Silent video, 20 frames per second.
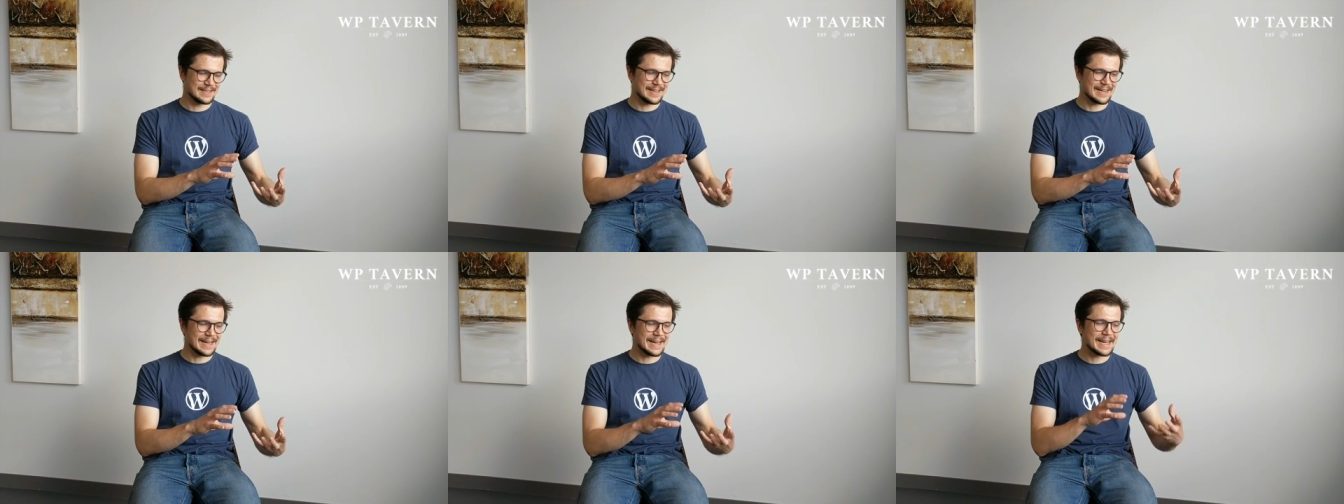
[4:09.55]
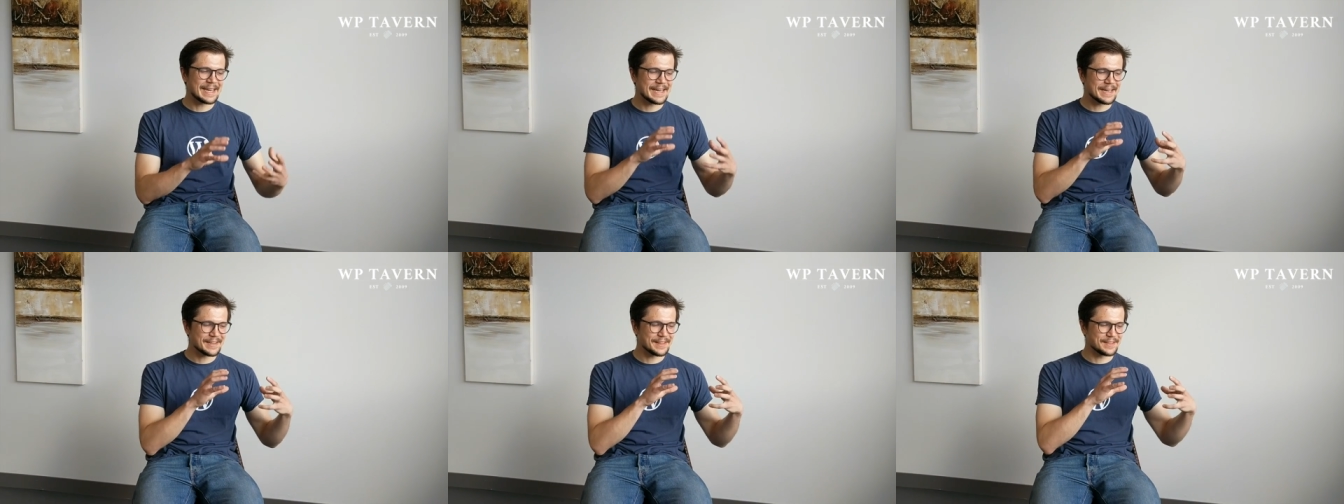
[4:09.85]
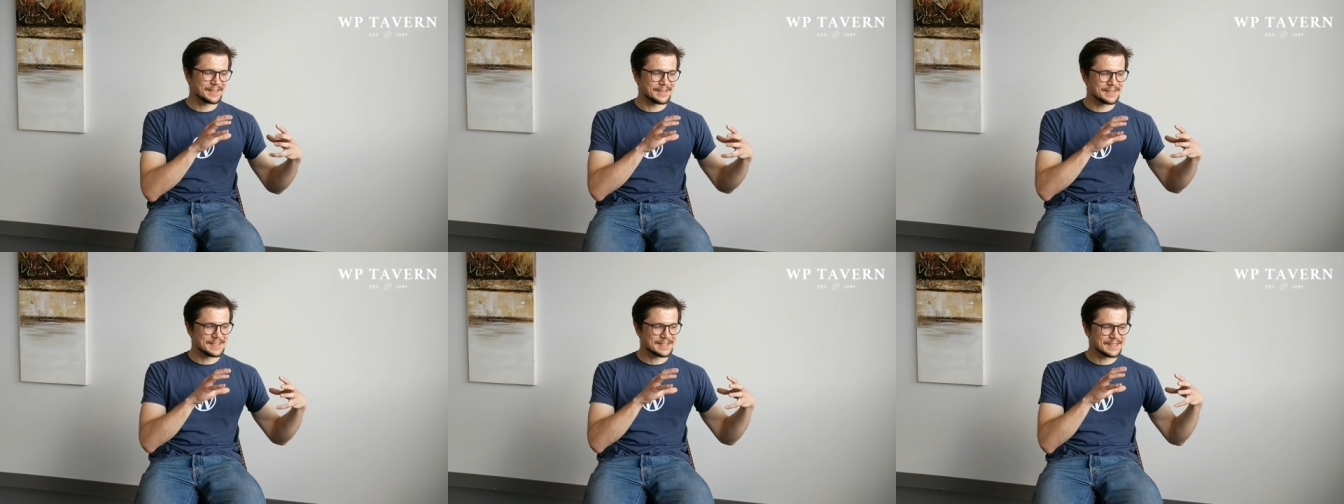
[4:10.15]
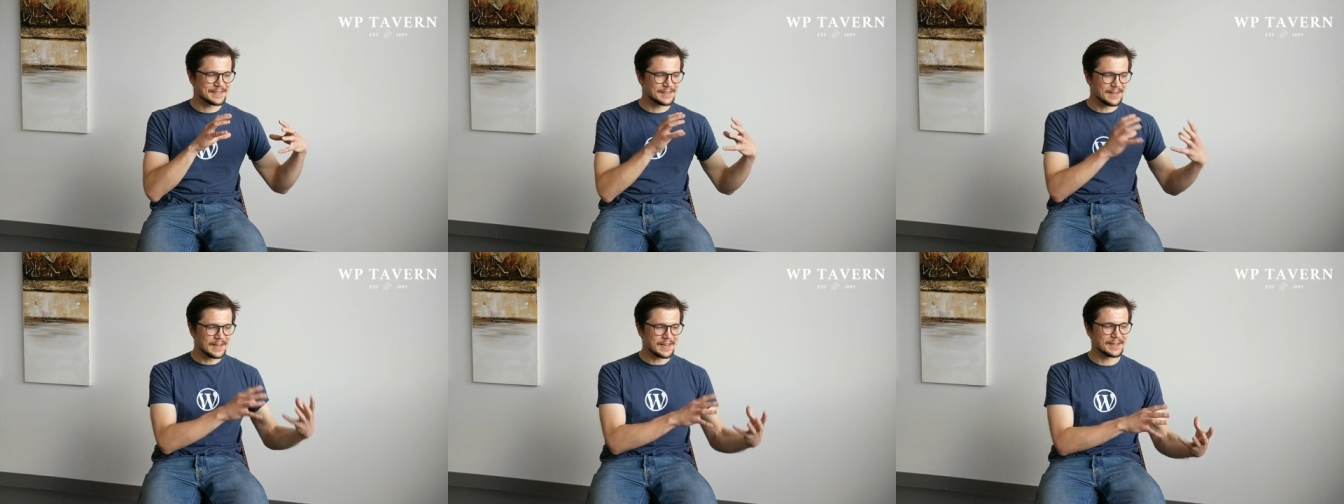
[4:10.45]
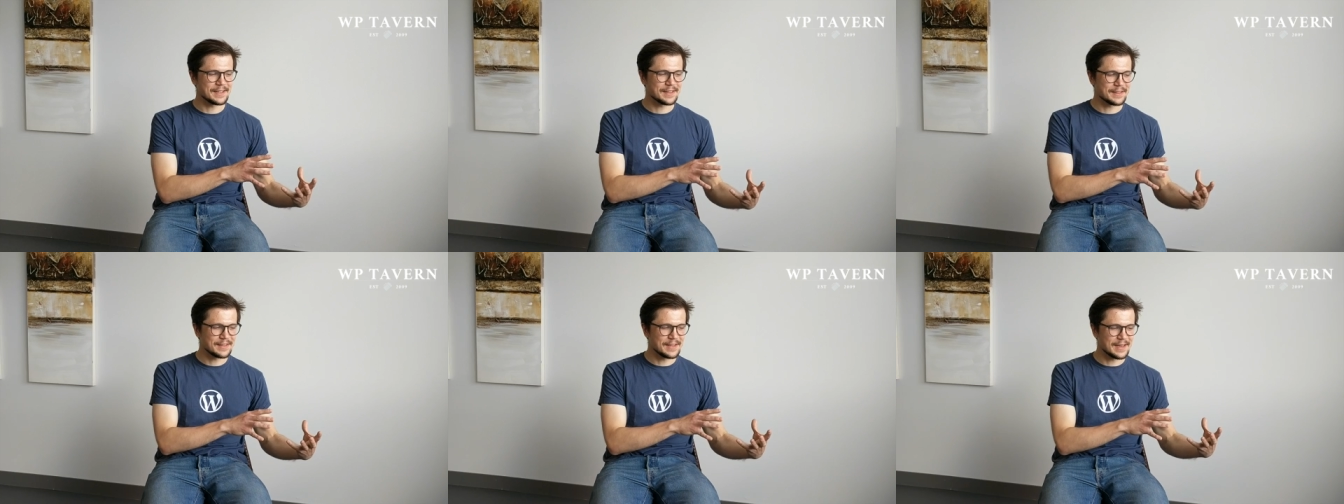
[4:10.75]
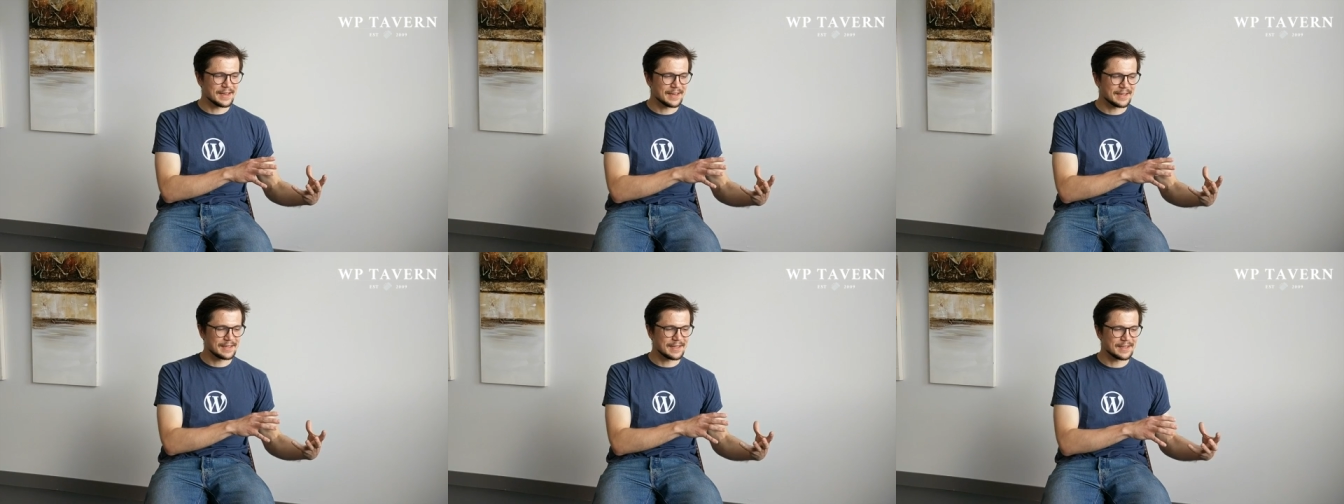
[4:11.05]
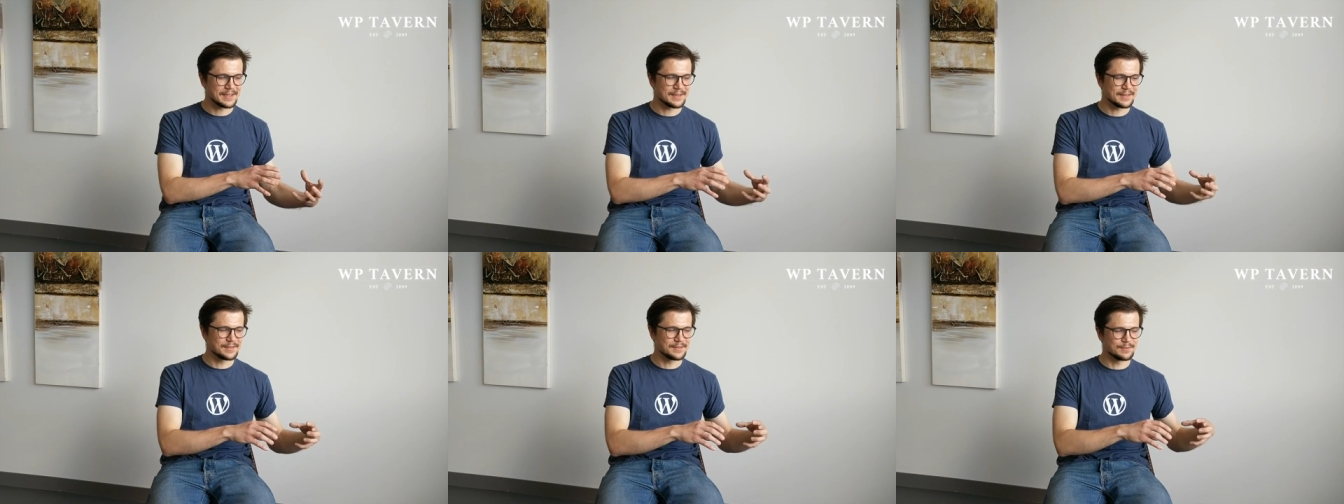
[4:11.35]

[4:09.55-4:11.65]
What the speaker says: I had this client that had